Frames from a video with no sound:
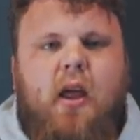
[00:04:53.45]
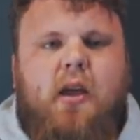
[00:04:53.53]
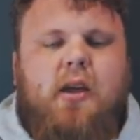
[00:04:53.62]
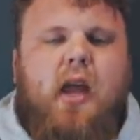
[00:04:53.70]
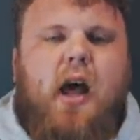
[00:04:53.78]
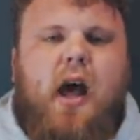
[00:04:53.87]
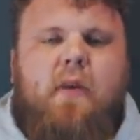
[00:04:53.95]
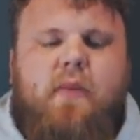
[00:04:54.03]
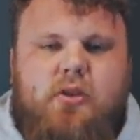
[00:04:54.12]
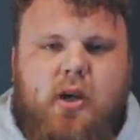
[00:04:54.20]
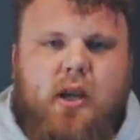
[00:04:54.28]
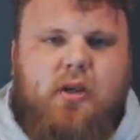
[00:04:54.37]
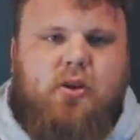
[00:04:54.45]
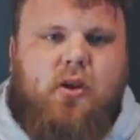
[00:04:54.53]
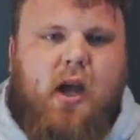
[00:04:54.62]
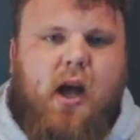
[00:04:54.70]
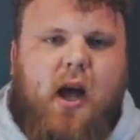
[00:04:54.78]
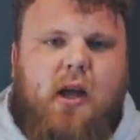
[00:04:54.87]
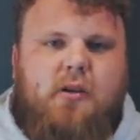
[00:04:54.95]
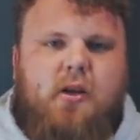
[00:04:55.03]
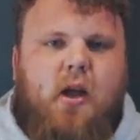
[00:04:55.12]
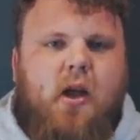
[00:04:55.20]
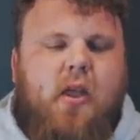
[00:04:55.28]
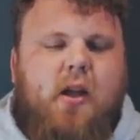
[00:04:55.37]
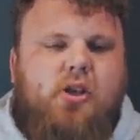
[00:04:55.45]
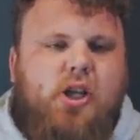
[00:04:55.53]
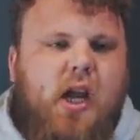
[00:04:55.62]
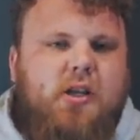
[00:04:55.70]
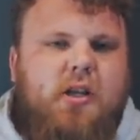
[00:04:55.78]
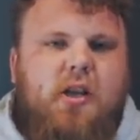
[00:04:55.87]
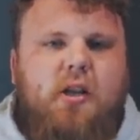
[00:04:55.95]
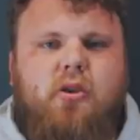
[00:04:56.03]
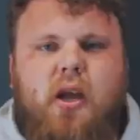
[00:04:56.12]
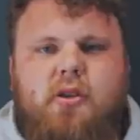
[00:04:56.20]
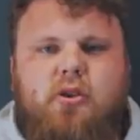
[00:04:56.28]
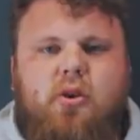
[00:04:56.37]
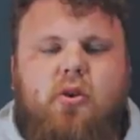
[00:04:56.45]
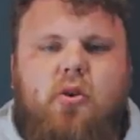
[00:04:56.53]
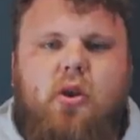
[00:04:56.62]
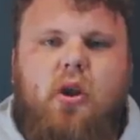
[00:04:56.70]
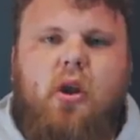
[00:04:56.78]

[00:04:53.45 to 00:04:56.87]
kind of hamstring issue I had, then changing into a suit